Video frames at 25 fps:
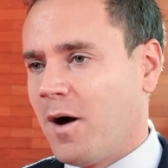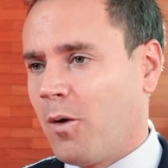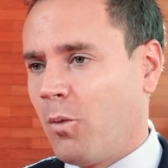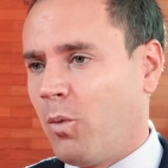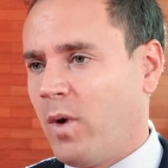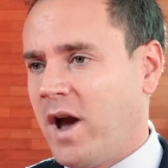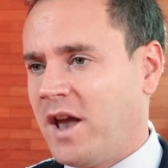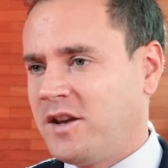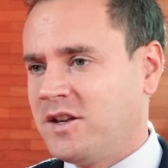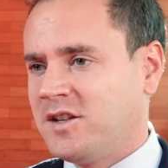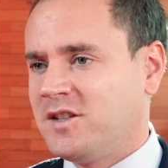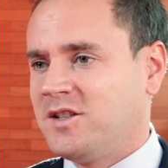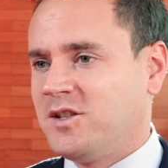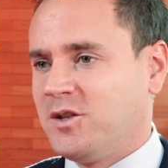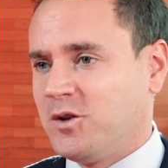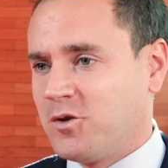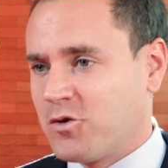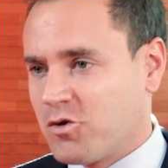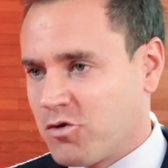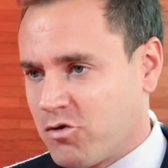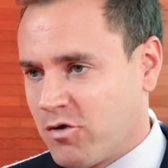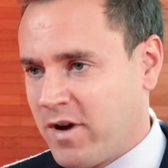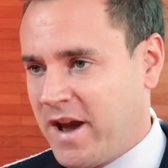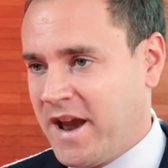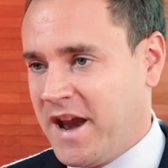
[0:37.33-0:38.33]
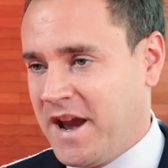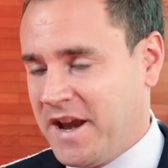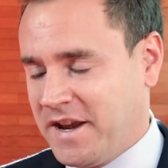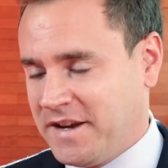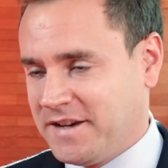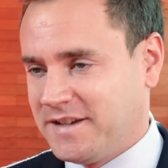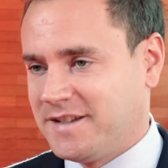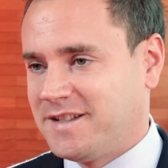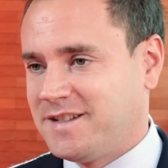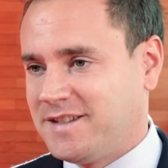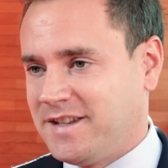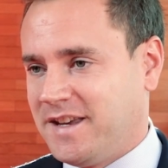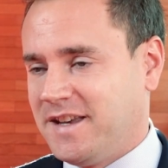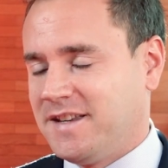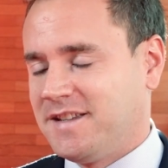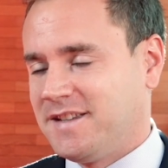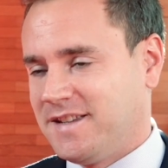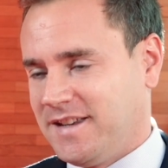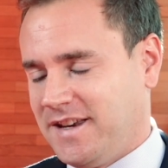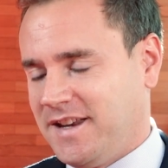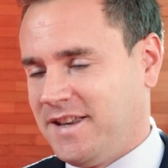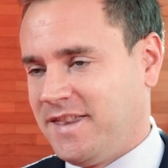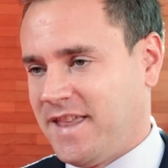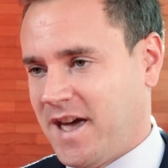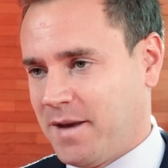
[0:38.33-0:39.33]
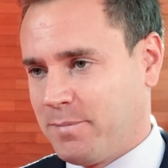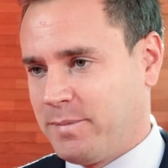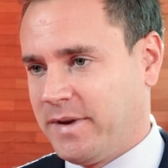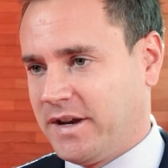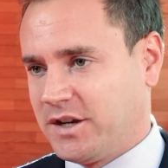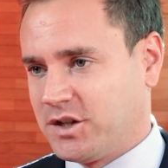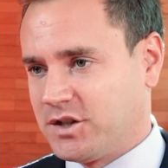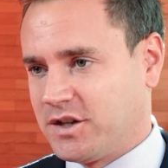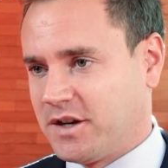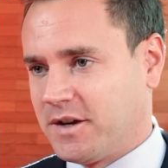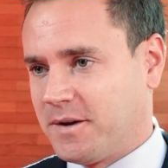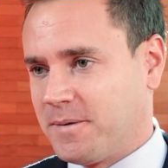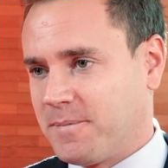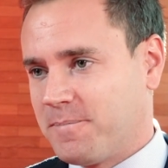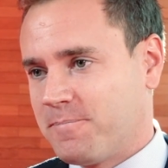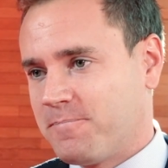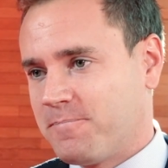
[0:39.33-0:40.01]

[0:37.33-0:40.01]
Where does Ukraine sit in that picture?